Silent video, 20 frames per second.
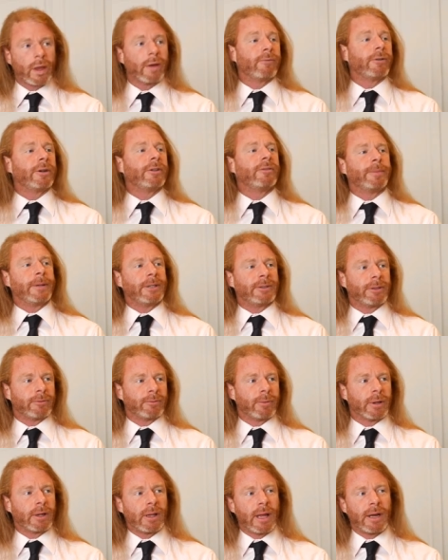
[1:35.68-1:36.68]
free speech is
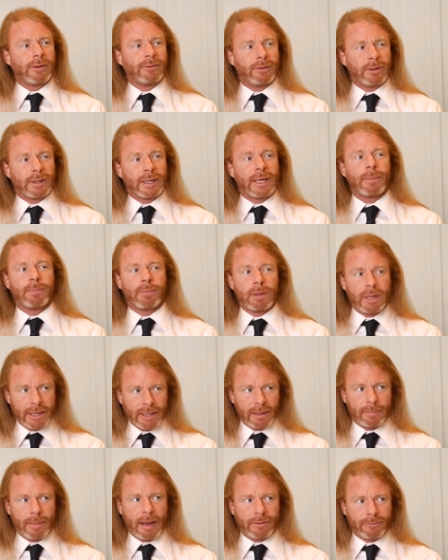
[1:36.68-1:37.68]
what allows you to
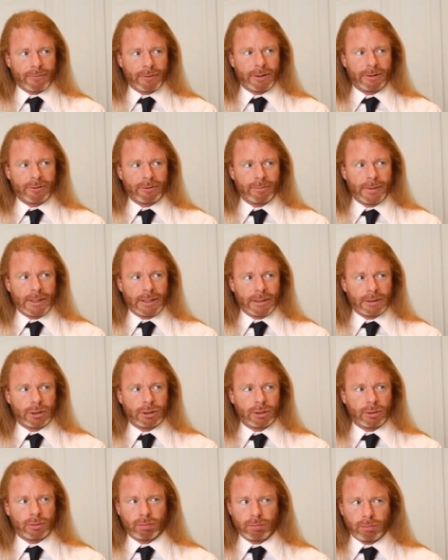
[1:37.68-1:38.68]
complain about free
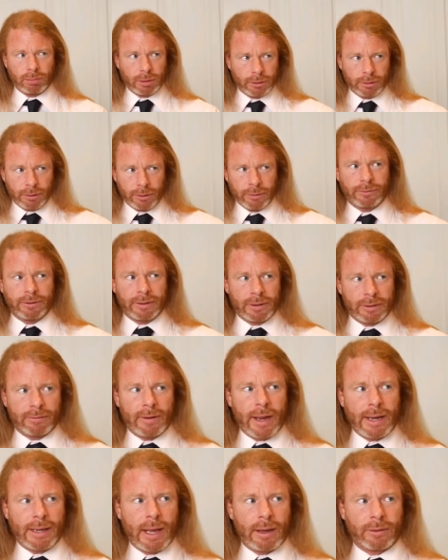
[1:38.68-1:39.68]
speech. You're using it
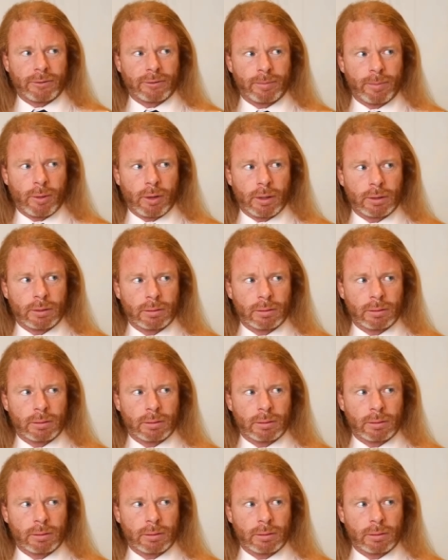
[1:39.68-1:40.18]
right now, sport.